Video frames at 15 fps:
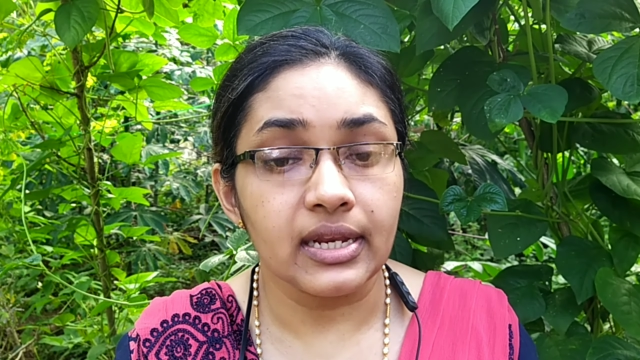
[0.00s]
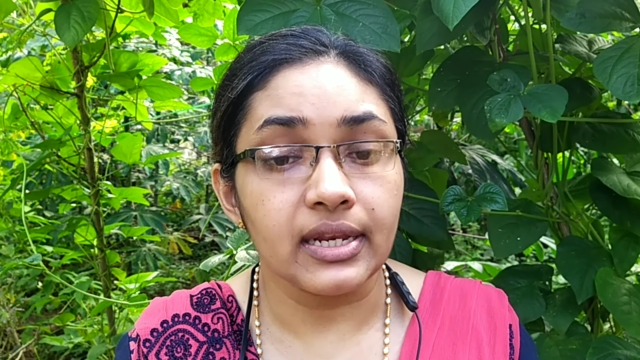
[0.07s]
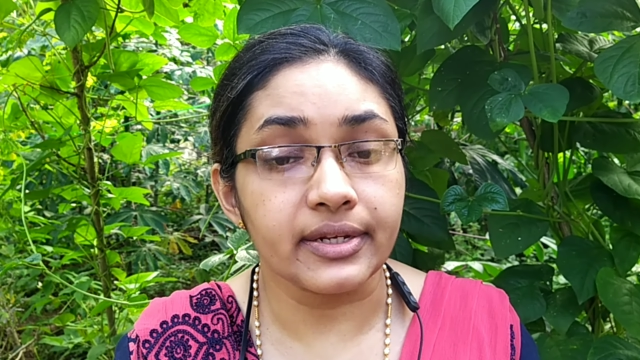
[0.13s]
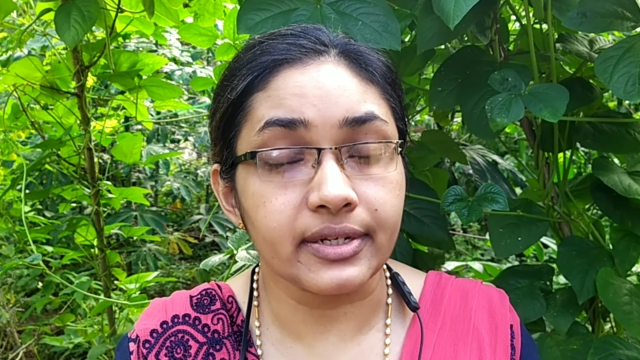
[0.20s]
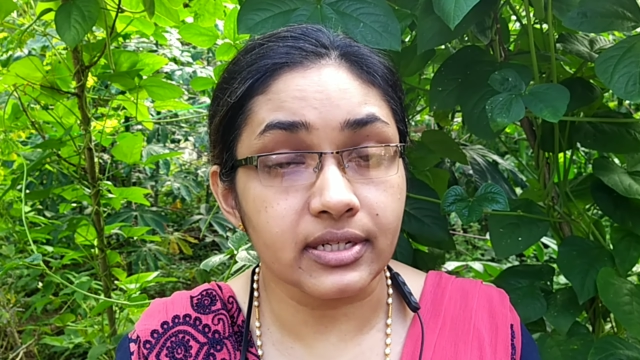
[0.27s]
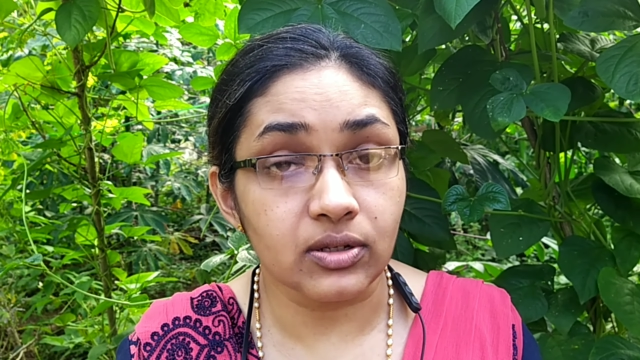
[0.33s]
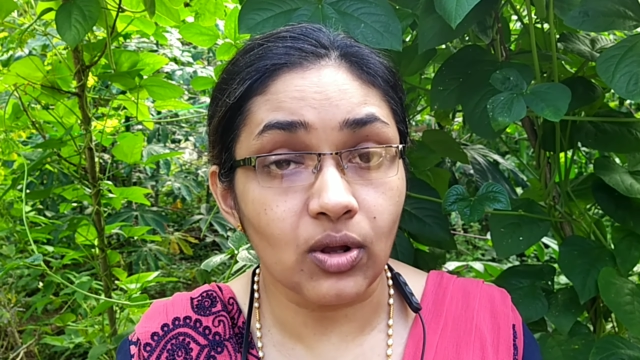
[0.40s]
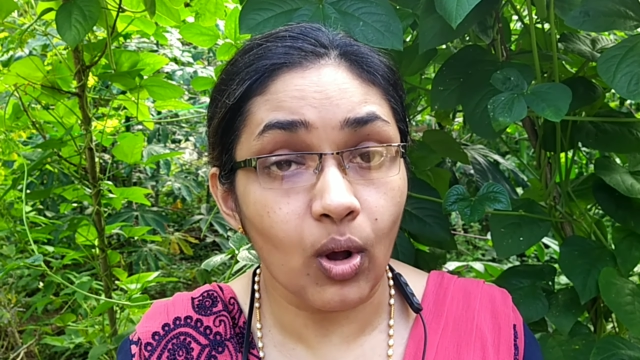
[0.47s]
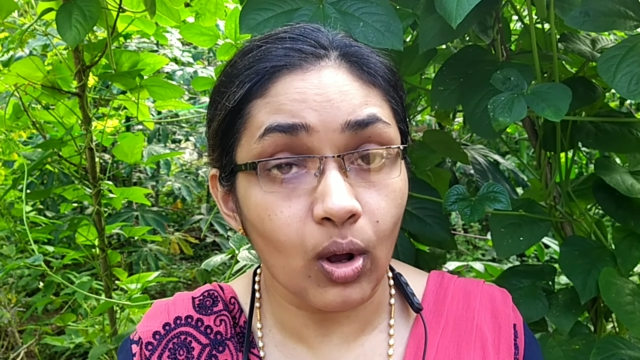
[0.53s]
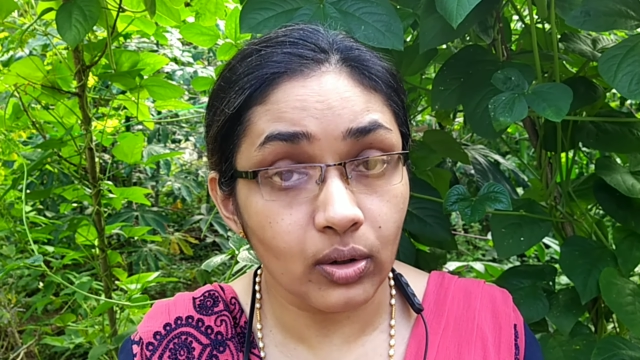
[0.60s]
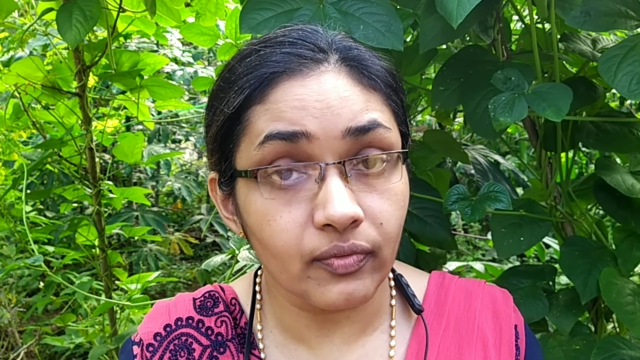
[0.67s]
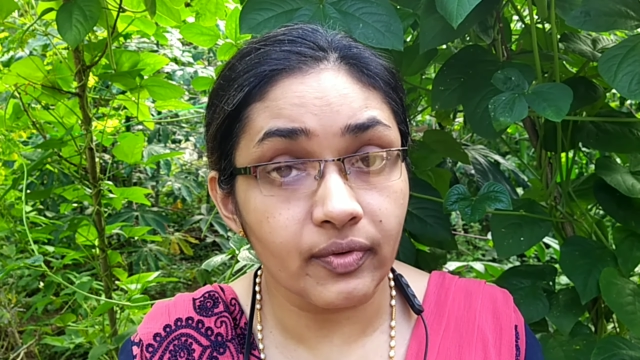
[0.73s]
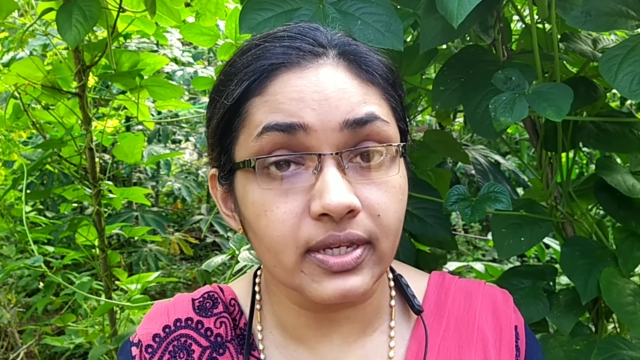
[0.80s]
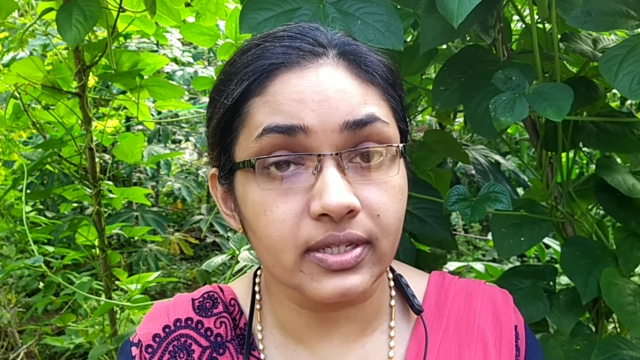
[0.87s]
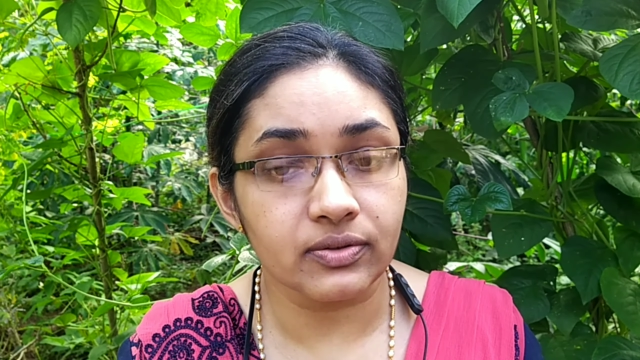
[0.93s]
Let us
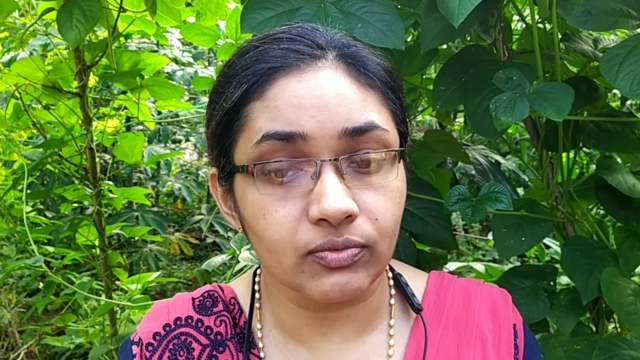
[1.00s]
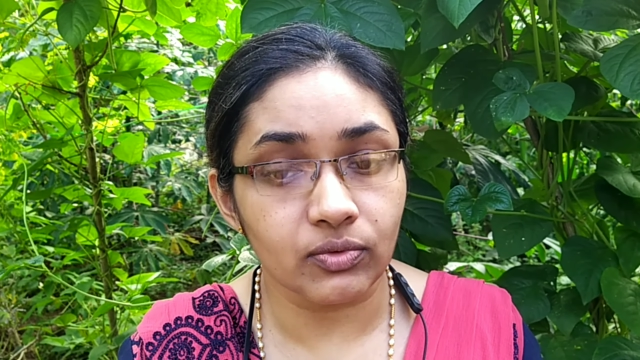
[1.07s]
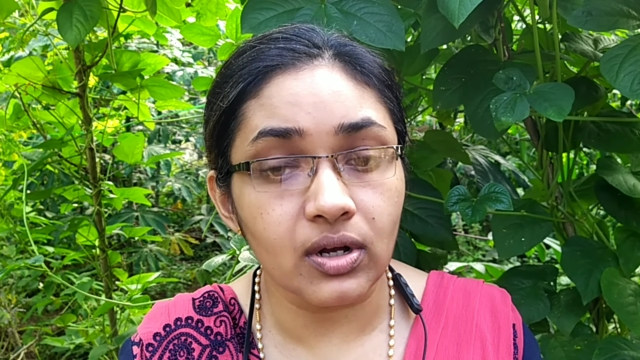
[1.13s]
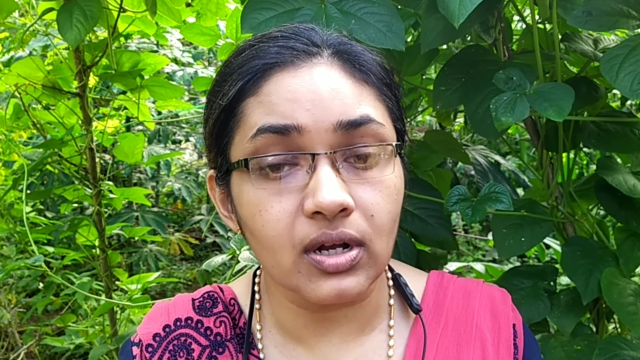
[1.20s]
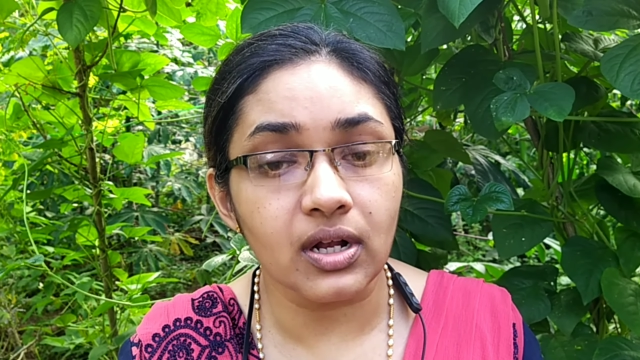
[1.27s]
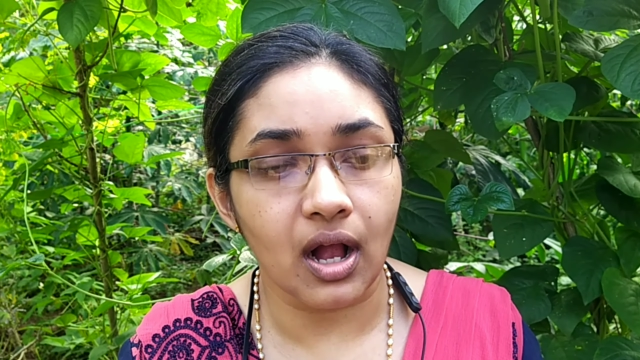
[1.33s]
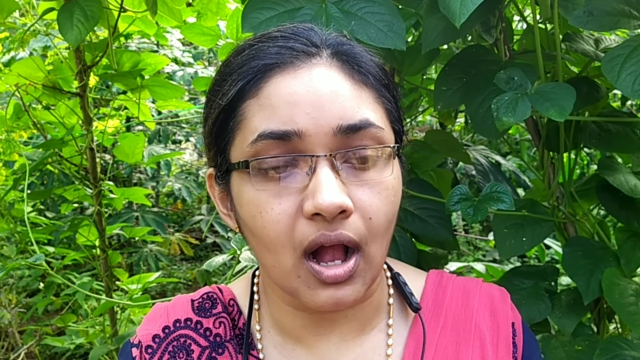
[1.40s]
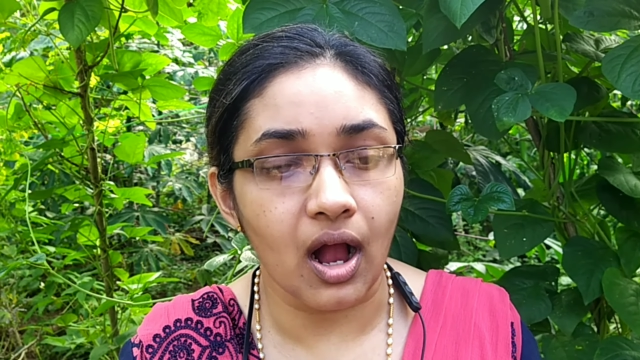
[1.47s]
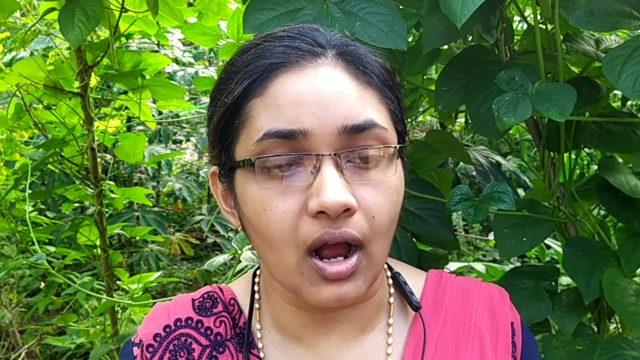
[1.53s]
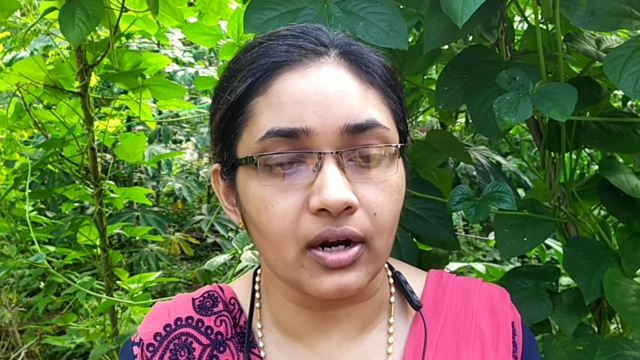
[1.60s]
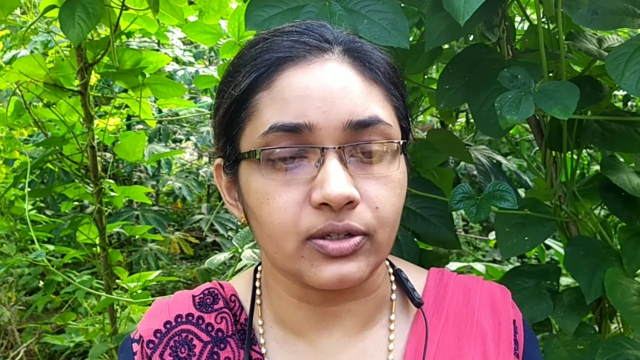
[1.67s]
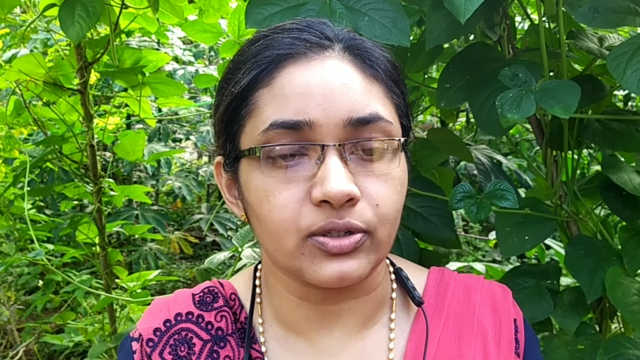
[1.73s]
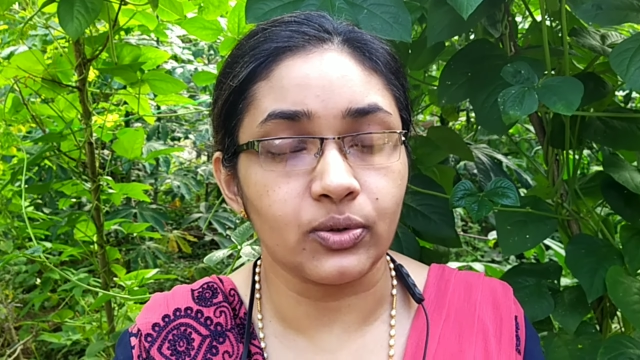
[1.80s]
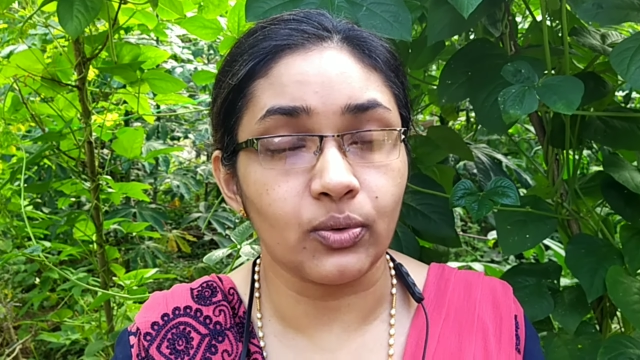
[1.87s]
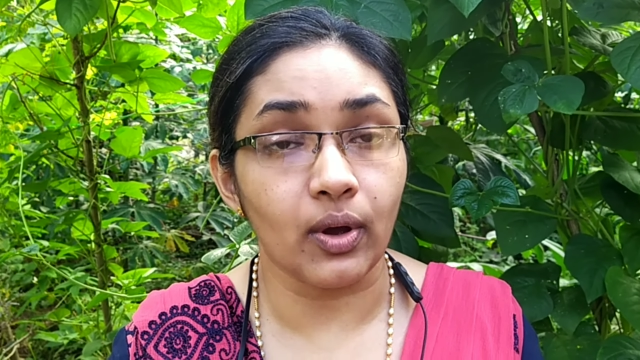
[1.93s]
always work hard